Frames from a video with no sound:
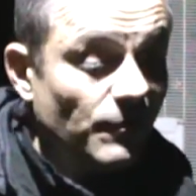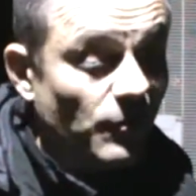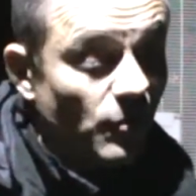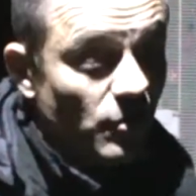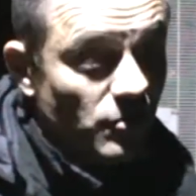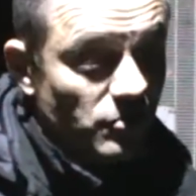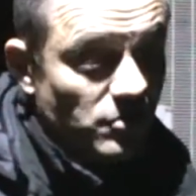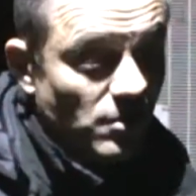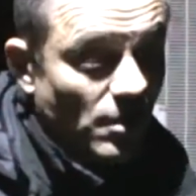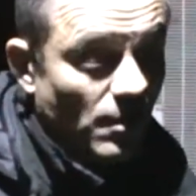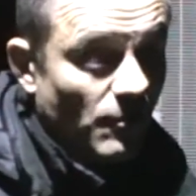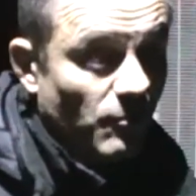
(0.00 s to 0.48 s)

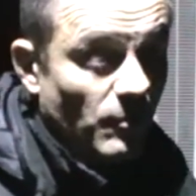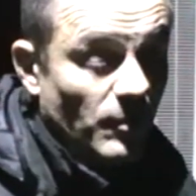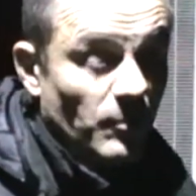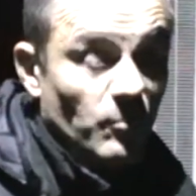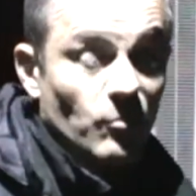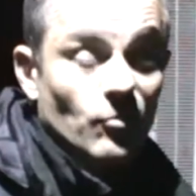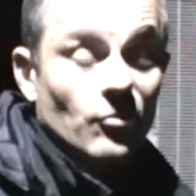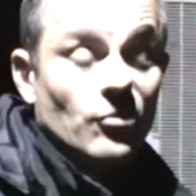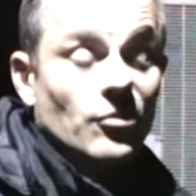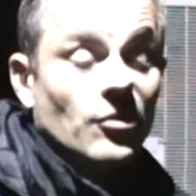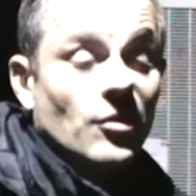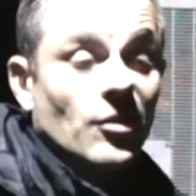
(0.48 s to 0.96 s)
First half when we
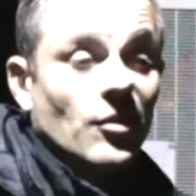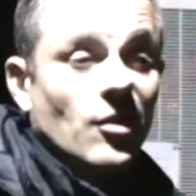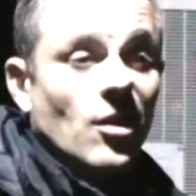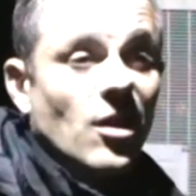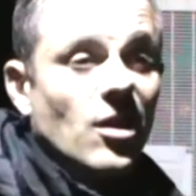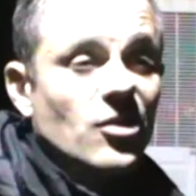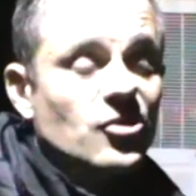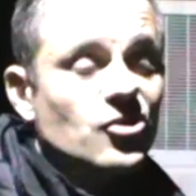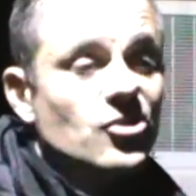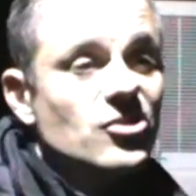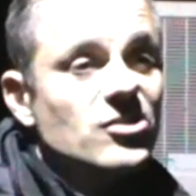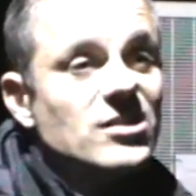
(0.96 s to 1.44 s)
were under the
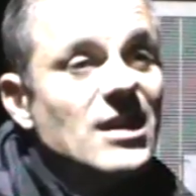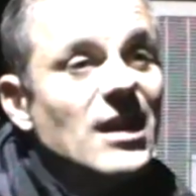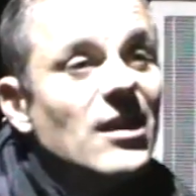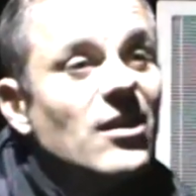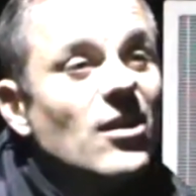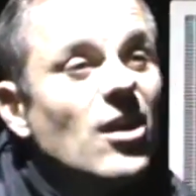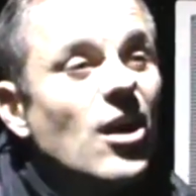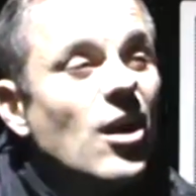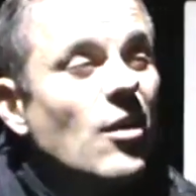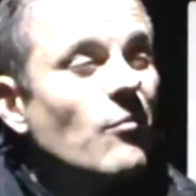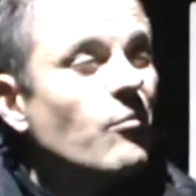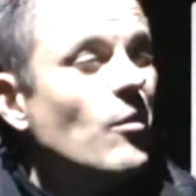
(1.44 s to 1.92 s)
cosh, and second
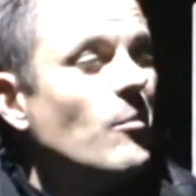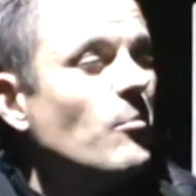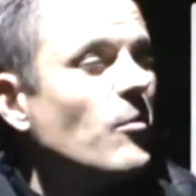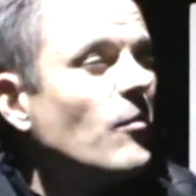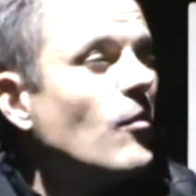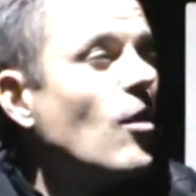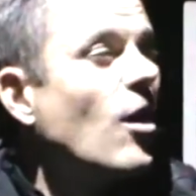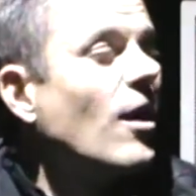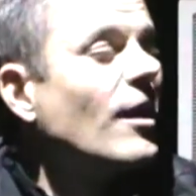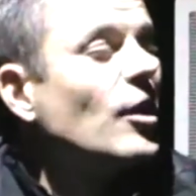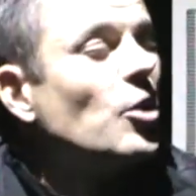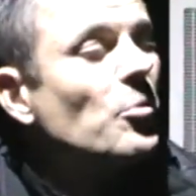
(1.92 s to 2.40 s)
half when we
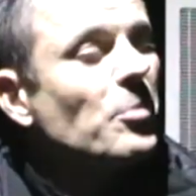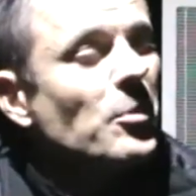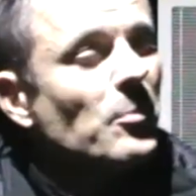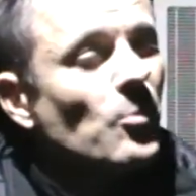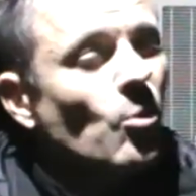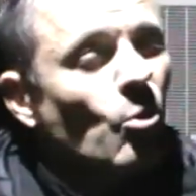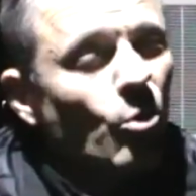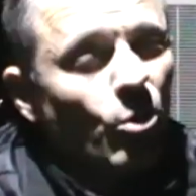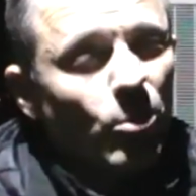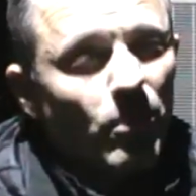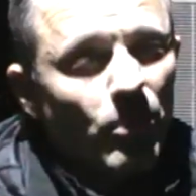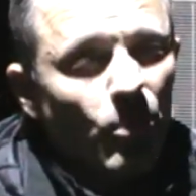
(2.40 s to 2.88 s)
got a little bit
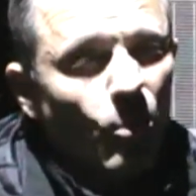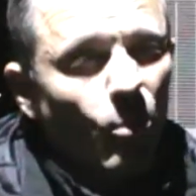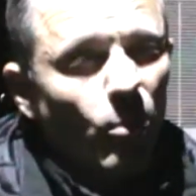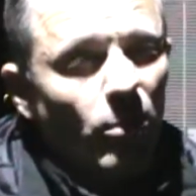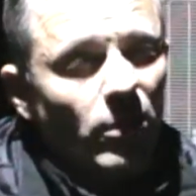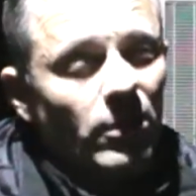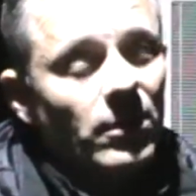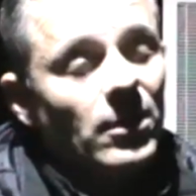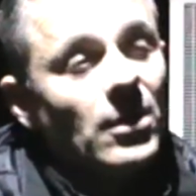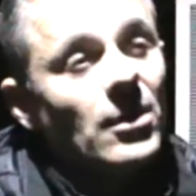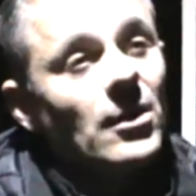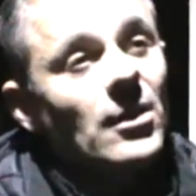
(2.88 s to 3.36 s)
more of the ball
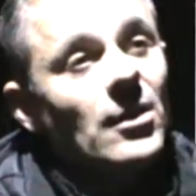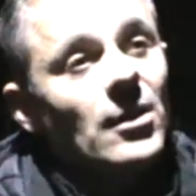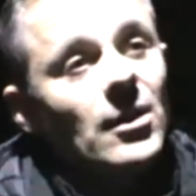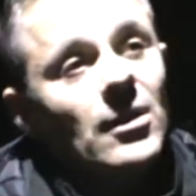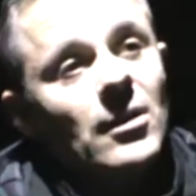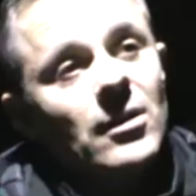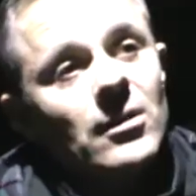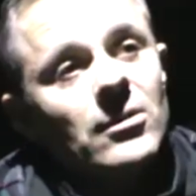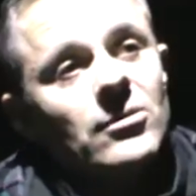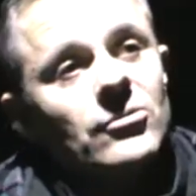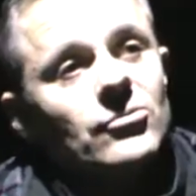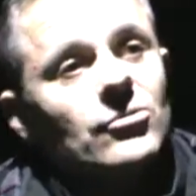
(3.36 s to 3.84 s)
and
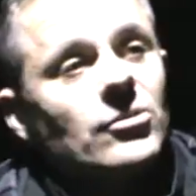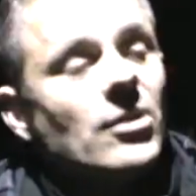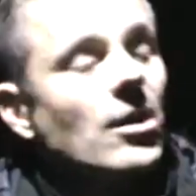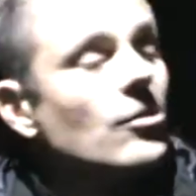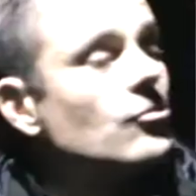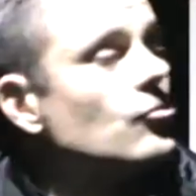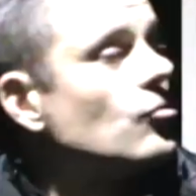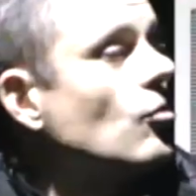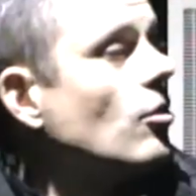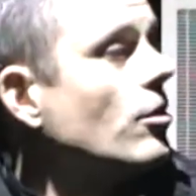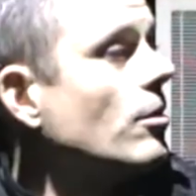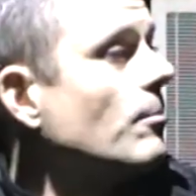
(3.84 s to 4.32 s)

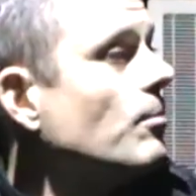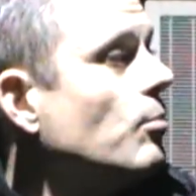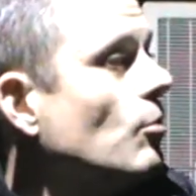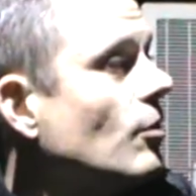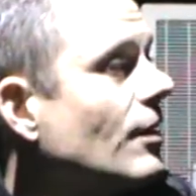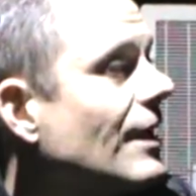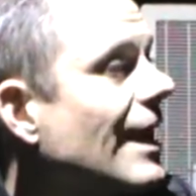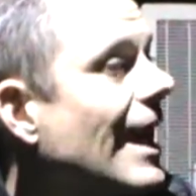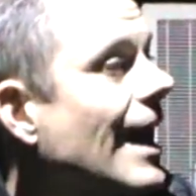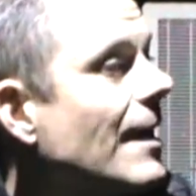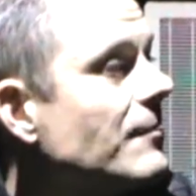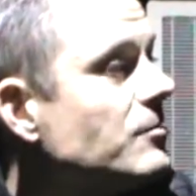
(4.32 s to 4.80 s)
trying to put the
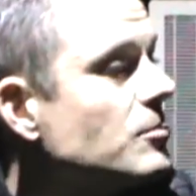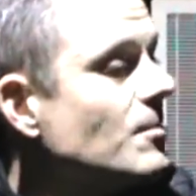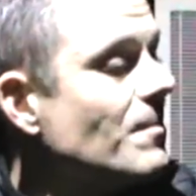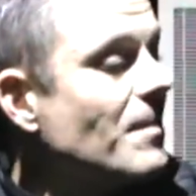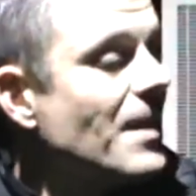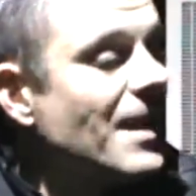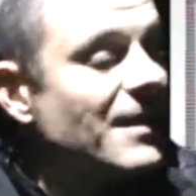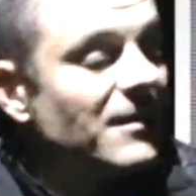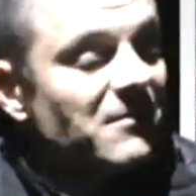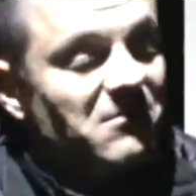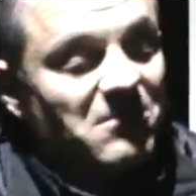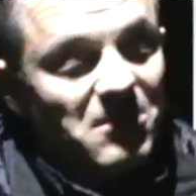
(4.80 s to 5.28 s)
game to
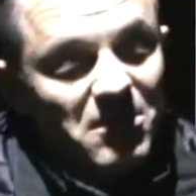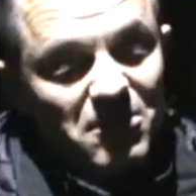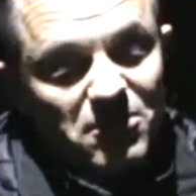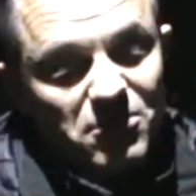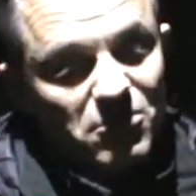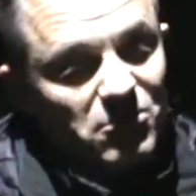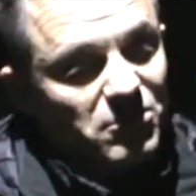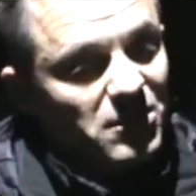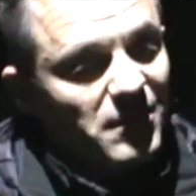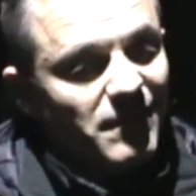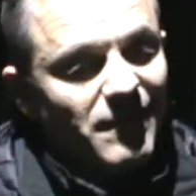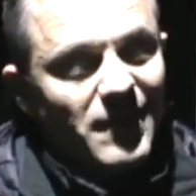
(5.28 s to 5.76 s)
bed, I
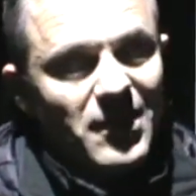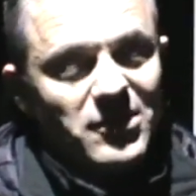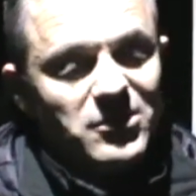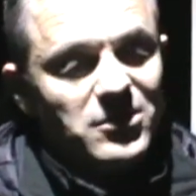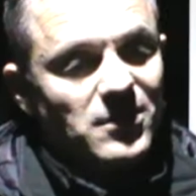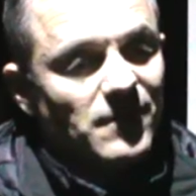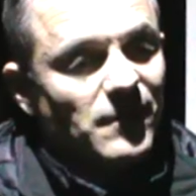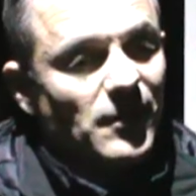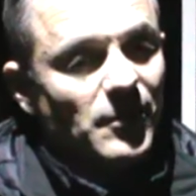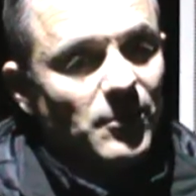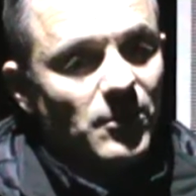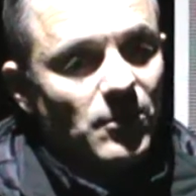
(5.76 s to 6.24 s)
thought
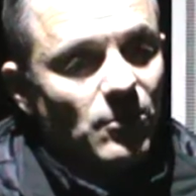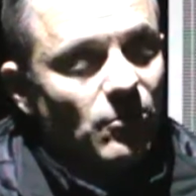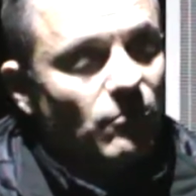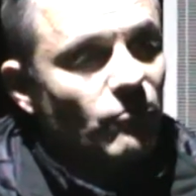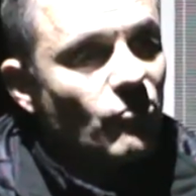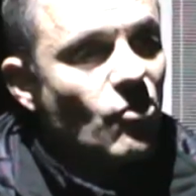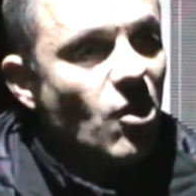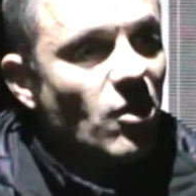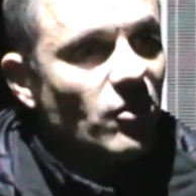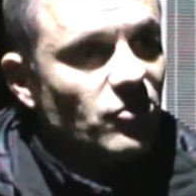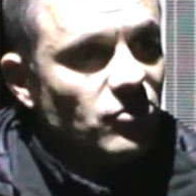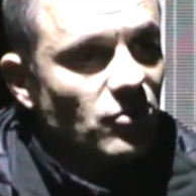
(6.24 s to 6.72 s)
defensively we looked
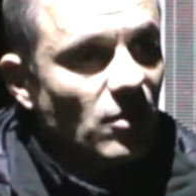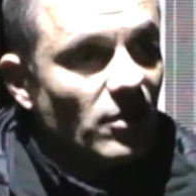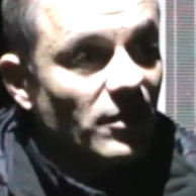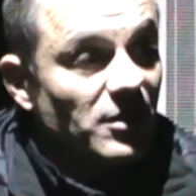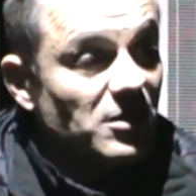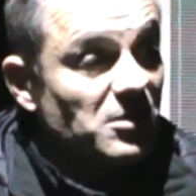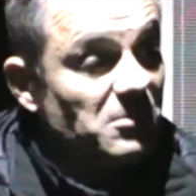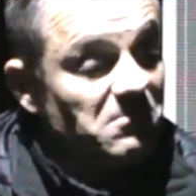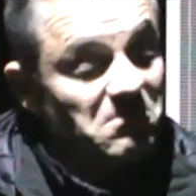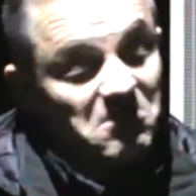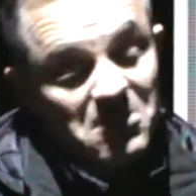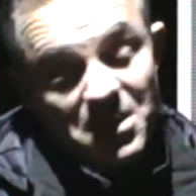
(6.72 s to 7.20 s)
rock solid,
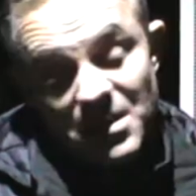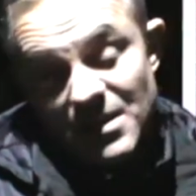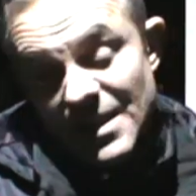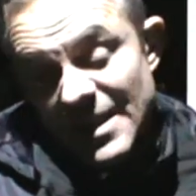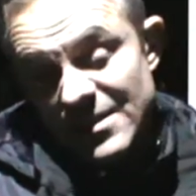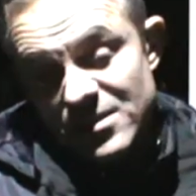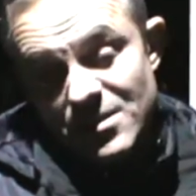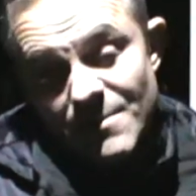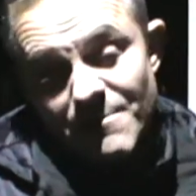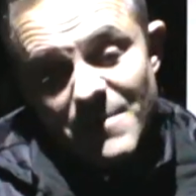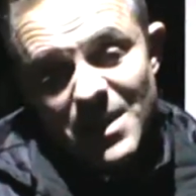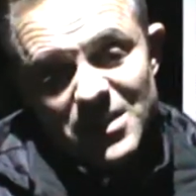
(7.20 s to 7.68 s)
and
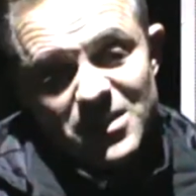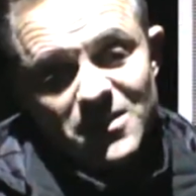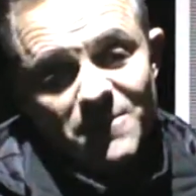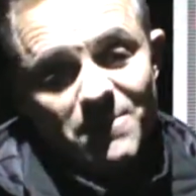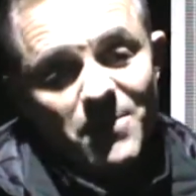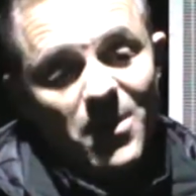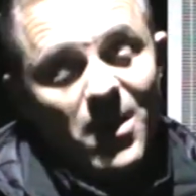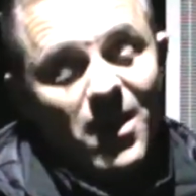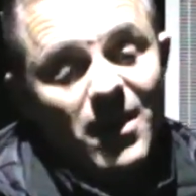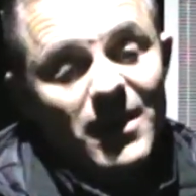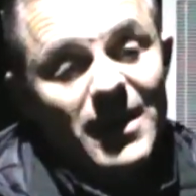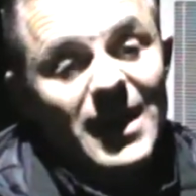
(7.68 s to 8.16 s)
that's a massive
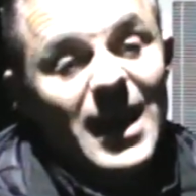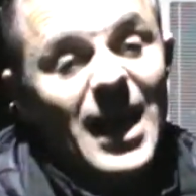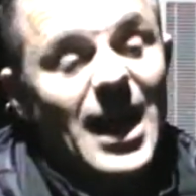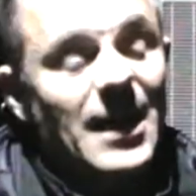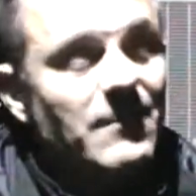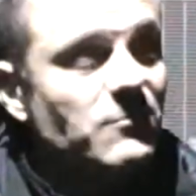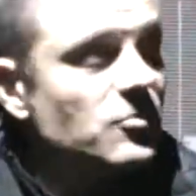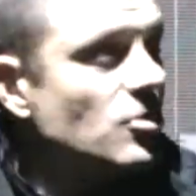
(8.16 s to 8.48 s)
part of the game.